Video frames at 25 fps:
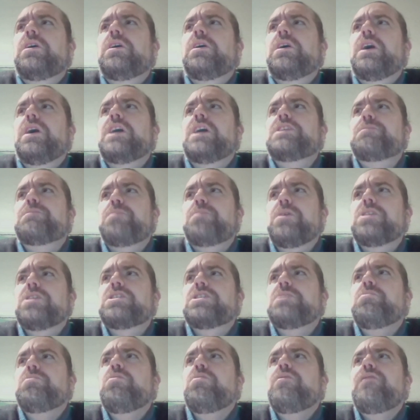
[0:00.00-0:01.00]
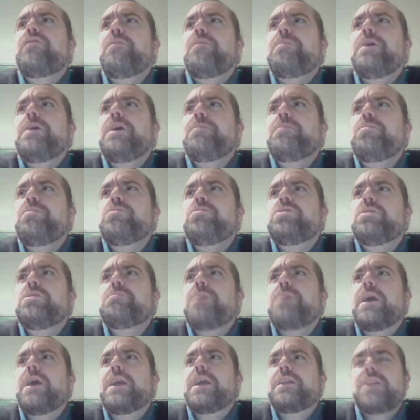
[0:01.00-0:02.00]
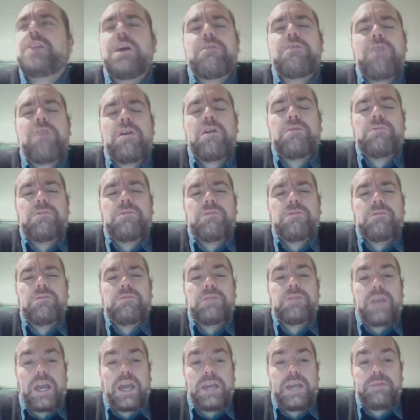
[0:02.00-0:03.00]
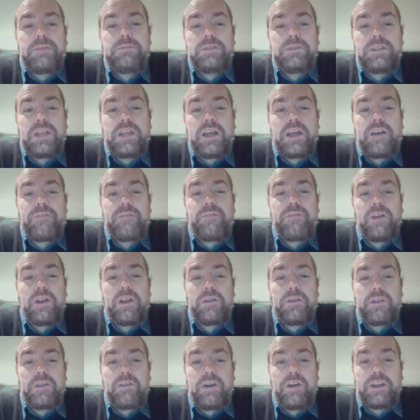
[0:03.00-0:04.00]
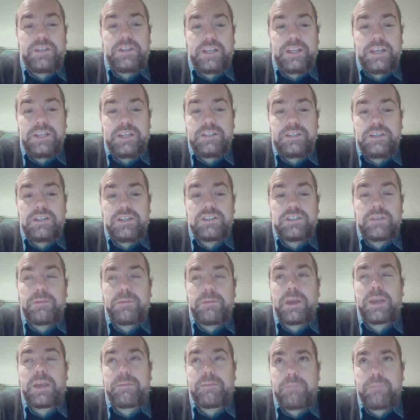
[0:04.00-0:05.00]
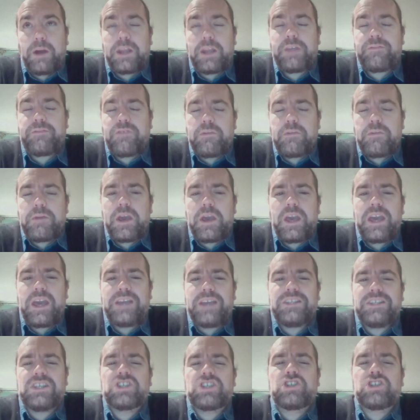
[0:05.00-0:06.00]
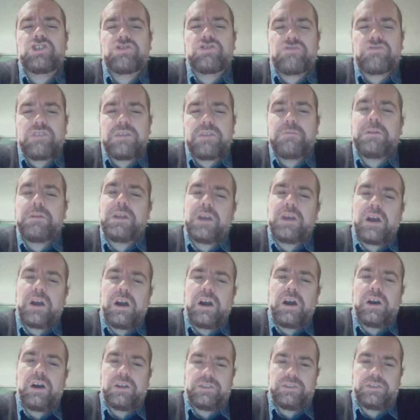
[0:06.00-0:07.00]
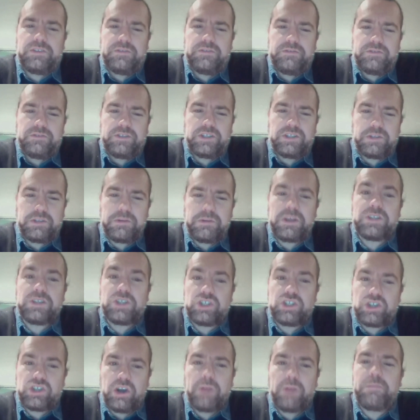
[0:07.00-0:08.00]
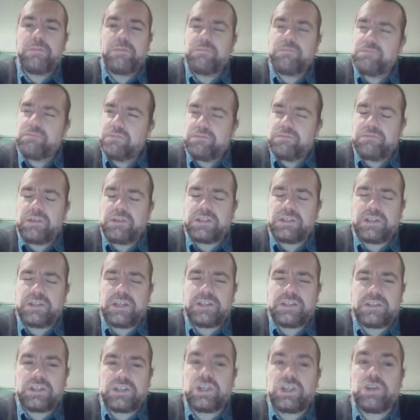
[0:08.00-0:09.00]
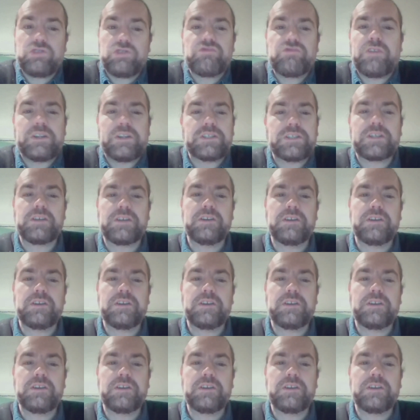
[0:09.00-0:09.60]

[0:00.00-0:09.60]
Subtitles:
It's possible for people to make their own games and follow their ideas. To make money from it is extremely hard. To do it as a job is a huge risk.